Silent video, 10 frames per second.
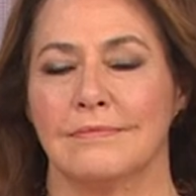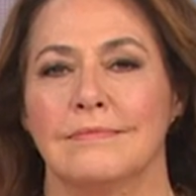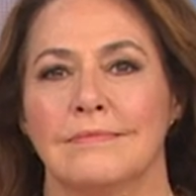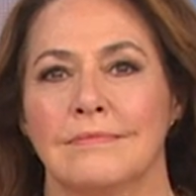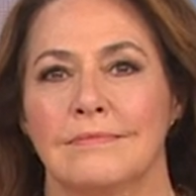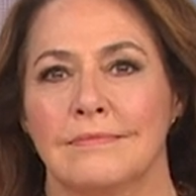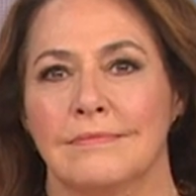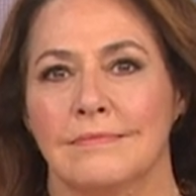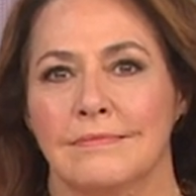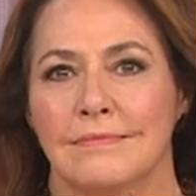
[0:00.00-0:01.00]

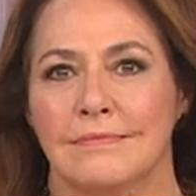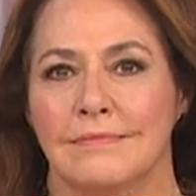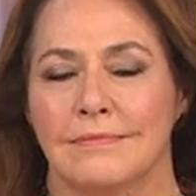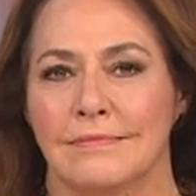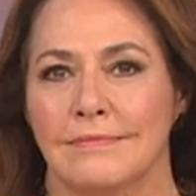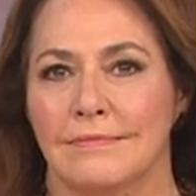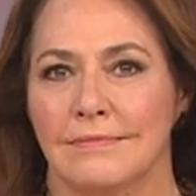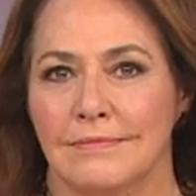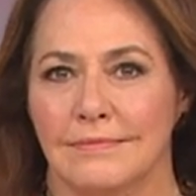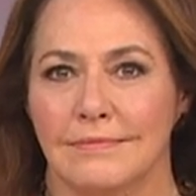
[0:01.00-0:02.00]

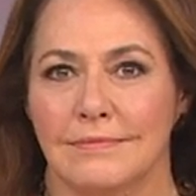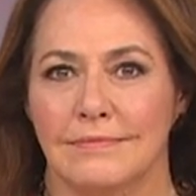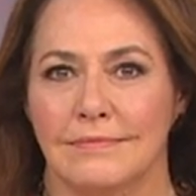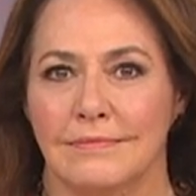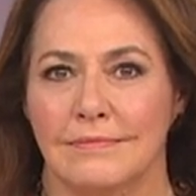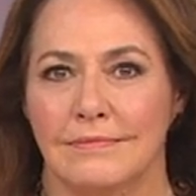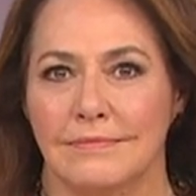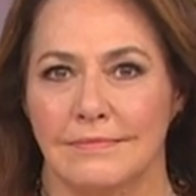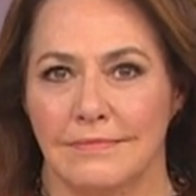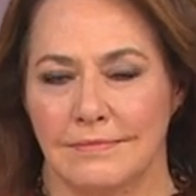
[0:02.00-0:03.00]

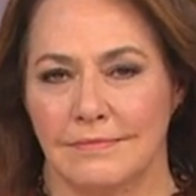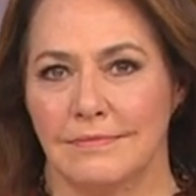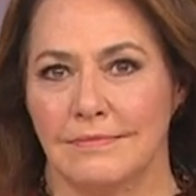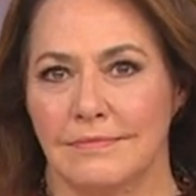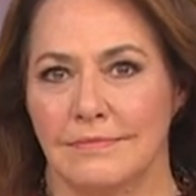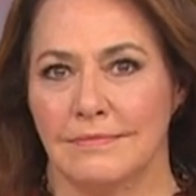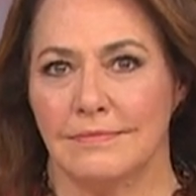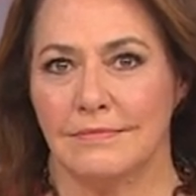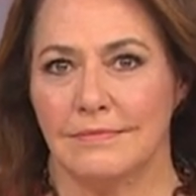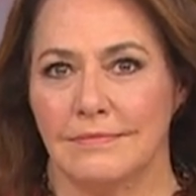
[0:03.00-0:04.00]

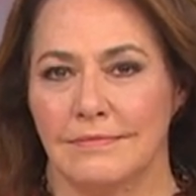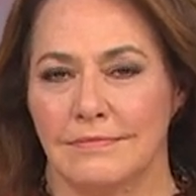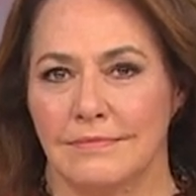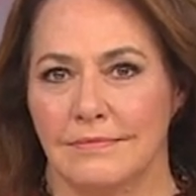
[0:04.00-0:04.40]
(not speaking)